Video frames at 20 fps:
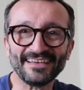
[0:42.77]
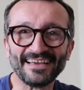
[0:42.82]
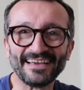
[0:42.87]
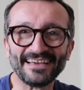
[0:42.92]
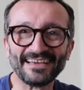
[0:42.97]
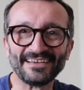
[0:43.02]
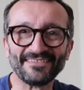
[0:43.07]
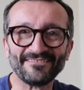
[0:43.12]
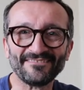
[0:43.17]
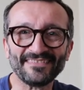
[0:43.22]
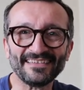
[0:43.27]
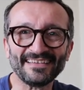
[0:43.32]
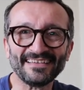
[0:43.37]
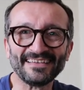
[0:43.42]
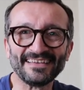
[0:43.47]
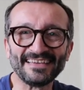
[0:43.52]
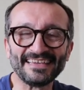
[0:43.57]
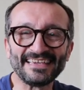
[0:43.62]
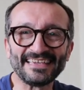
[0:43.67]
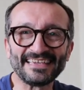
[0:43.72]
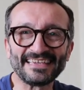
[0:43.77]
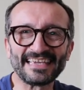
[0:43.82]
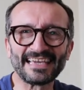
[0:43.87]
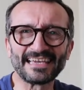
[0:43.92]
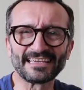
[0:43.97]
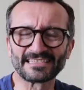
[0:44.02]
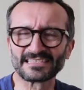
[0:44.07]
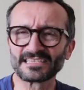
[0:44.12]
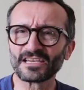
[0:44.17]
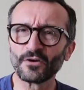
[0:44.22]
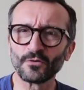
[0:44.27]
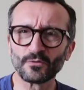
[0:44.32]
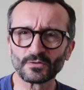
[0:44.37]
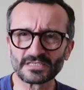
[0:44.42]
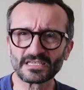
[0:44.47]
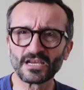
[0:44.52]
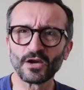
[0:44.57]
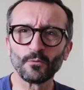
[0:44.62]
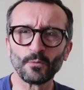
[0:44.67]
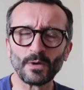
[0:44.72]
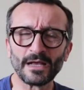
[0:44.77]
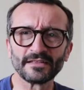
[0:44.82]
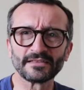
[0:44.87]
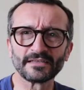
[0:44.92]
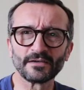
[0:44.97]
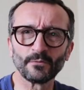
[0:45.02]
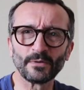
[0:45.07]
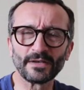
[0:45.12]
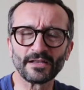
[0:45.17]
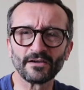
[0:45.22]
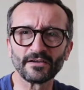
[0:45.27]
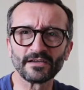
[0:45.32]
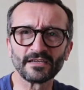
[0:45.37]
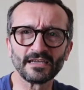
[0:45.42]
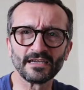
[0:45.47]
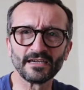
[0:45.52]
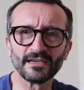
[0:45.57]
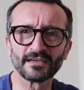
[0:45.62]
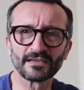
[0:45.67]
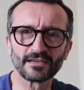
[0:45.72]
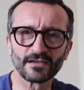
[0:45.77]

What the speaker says: So well that when I